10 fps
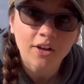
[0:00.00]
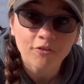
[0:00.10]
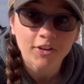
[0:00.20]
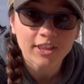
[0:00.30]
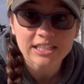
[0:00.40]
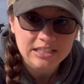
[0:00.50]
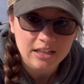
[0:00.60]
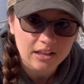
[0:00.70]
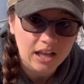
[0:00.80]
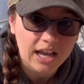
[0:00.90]
fill these to
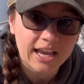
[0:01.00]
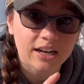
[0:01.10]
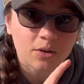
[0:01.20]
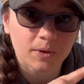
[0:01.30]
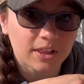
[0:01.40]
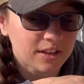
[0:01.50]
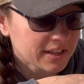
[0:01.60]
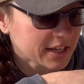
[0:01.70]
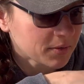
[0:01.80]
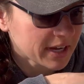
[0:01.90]
the line with the
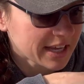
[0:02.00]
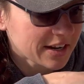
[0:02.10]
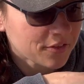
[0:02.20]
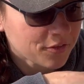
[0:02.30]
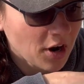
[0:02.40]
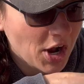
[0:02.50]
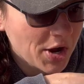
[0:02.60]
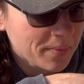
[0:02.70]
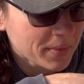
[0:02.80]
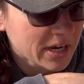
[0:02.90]
liquid
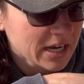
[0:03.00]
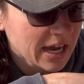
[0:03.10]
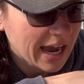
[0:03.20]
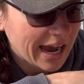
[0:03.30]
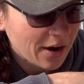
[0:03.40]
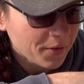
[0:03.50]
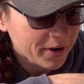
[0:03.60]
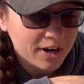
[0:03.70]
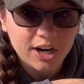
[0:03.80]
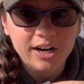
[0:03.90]
from
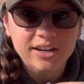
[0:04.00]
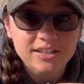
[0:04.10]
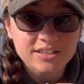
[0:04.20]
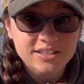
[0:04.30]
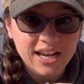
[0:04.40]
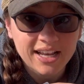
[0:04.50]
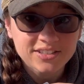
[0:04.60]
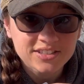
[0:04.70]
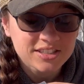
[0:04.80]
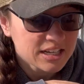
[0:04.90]
our
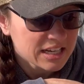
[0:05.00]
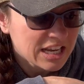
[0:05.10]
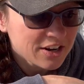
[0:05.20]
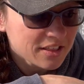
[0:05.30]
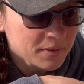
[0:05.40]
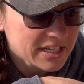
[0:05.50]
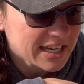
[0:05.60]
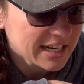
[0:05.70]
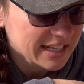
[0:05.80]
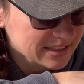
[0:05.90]
test here that we
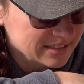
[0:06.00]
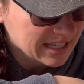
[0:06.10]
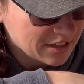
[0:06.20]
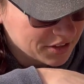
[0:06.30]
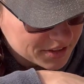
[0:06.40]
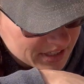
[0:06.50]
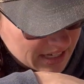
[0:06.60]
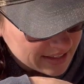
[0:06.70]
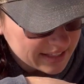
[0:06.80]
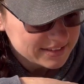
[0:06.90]
did. It's settled.
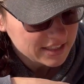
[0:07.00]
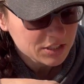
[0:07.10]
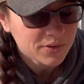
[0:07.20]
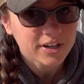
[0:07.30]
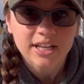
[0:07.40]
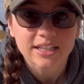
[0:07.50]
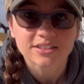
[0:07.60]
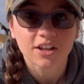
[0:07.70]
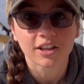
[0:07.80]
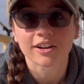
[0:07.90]
They said you wanted it as
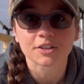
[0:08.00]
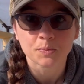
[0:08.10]
clear as